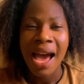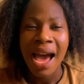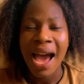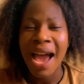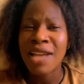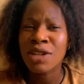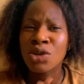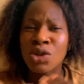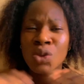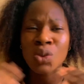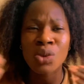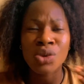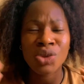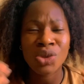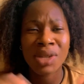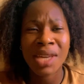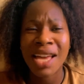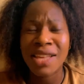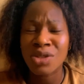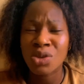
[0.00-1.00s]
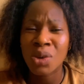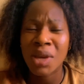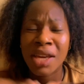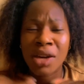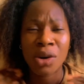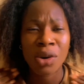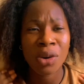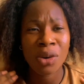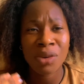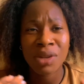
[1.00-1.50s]
I just want you guys to
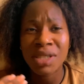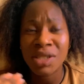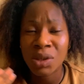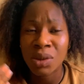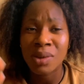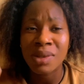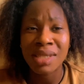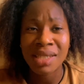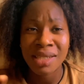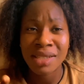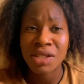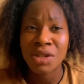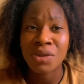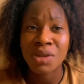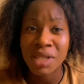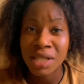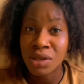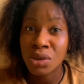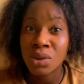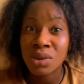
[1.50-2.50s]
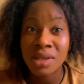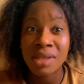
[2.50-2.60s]
encourage content creators.